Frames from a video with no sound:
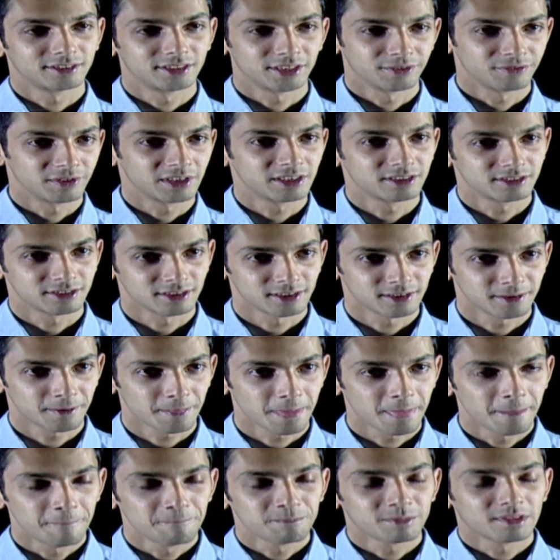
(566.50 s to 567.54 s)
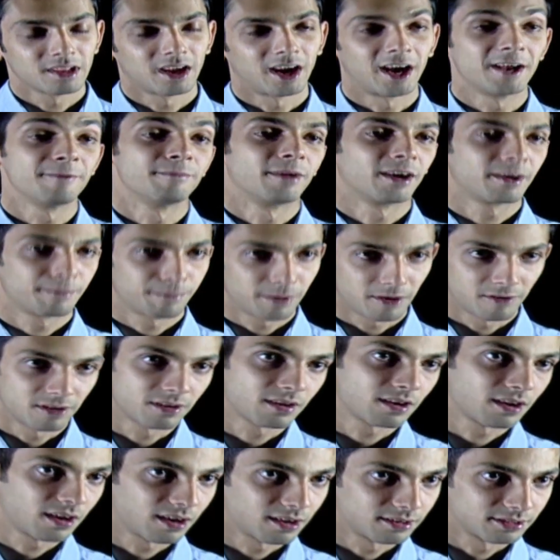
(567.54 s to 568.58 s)
Trivik sir. I met
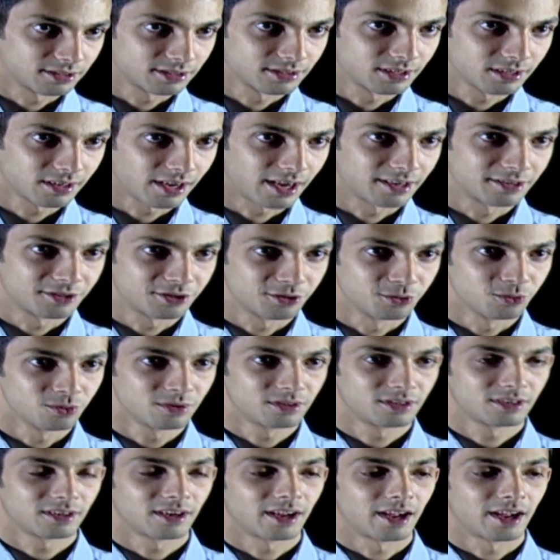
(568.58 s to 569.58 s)
PawanKalyan sir at shoot,